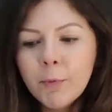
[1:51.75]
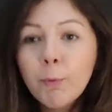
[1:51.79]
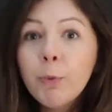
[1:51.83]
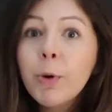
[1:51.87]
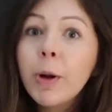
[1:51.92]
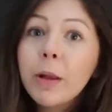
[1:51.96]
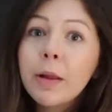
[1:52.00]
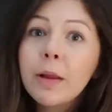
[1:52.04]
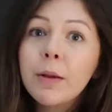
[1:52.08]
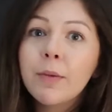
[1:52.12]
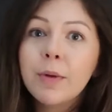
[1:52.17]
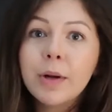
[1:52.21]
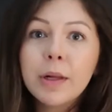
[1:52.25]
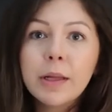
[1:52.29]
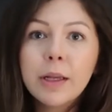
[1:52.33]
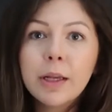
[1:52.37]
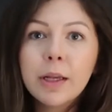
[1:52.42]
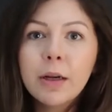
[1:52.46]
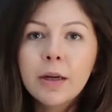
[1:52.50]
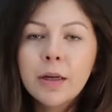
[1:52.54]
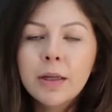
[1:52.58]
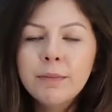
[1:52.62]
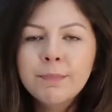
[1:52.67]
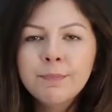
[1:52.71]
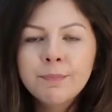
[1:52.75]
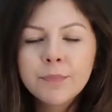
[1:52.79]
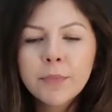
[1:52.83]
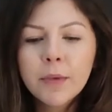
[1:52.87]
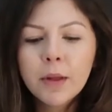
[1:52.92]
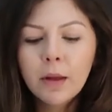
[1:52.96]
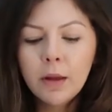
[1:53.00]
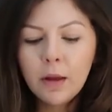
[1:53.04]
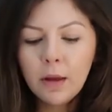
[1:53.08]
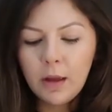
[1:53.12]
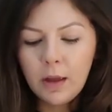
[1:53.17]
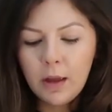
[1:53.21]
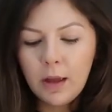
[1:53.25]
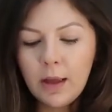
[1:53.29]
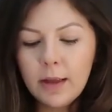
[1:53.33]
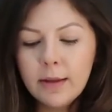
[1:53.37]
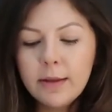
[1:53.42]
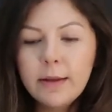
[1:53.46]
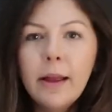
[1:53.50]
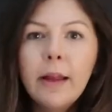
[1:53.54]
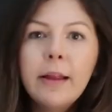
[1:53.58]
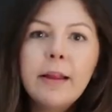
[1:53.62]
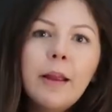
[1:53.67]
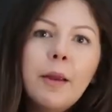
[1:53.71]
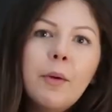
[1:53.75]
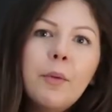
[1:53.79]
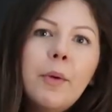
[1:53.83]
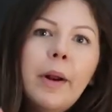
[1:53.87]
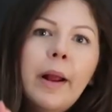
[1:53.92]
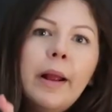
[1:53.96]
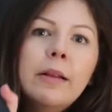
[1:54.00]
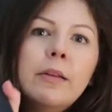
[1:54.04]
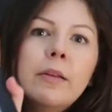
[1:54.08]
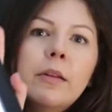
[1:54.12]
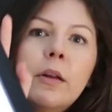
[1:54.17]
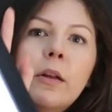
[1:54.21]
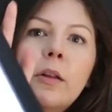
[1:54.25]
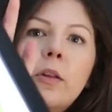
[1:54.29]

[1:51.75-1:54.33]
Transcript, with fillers: really, really good. Then I read